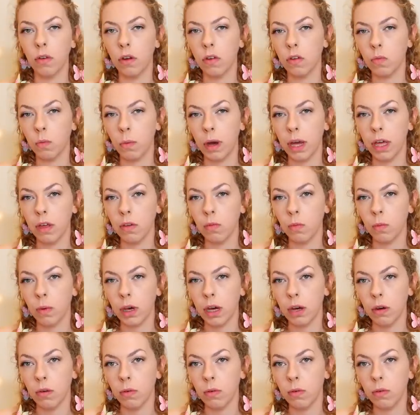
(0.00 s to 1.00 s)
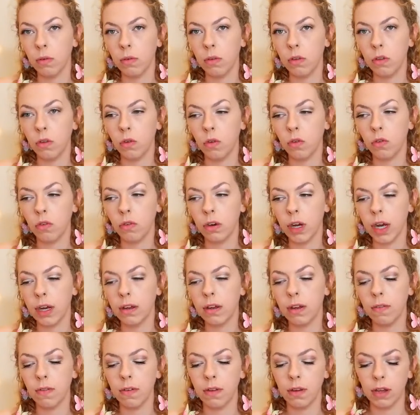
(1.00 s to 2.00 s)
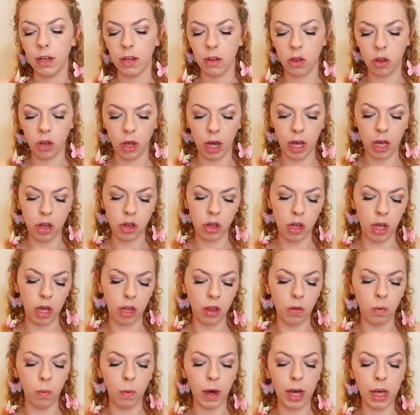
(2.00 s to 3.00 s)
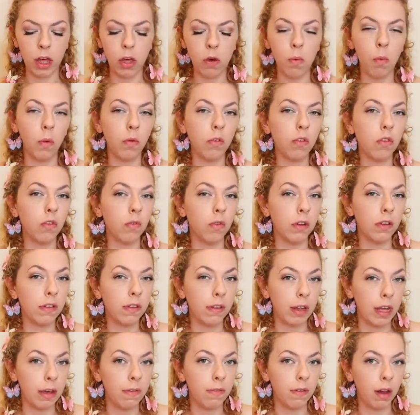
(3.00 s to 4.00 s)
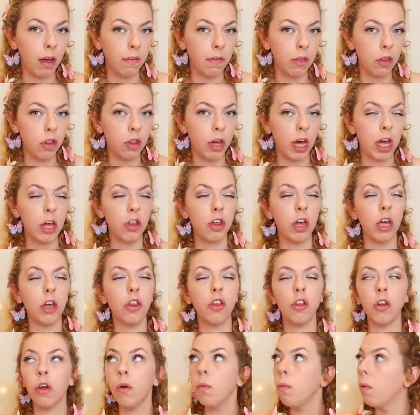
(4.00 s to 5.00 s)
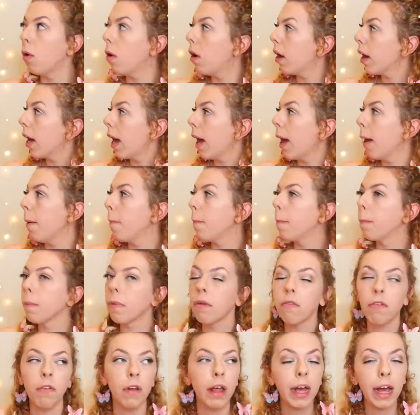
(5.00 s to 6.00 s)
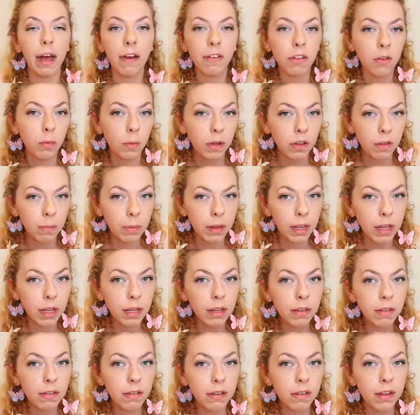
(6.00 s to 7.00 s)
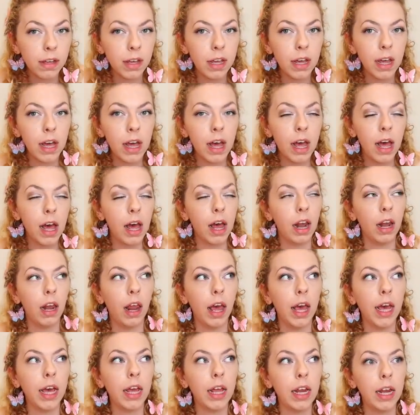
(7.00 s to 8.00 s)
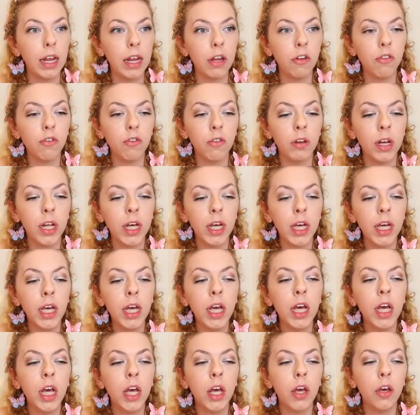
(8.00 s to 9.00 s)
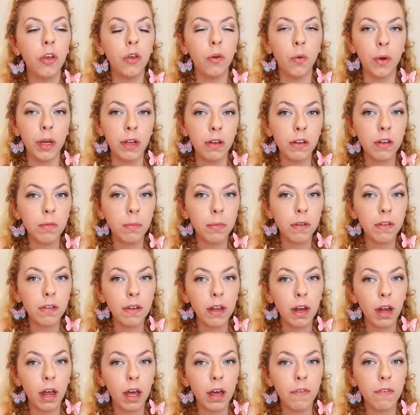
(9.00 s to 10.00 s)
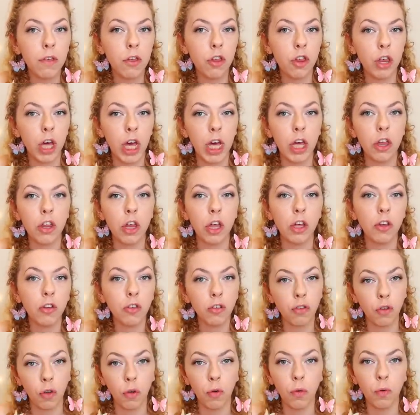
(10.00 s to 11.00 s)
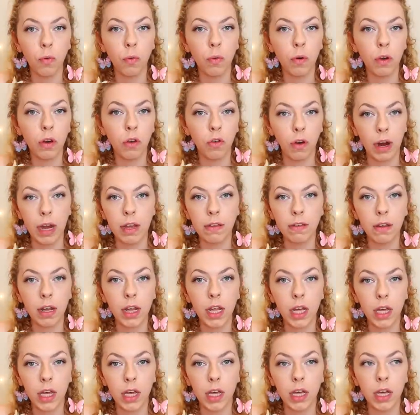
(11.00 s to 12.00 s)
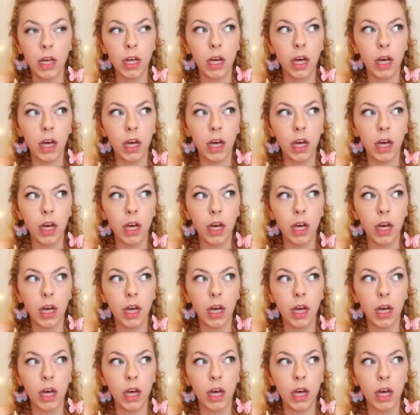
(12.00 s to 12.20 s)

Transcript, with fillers: on its way as well. Your creativity is changing. The way you want to receive love is changing. Do you know what? Okay, I feel like I have to whisper this. Like, literally, your intimacy life is changing so crazily.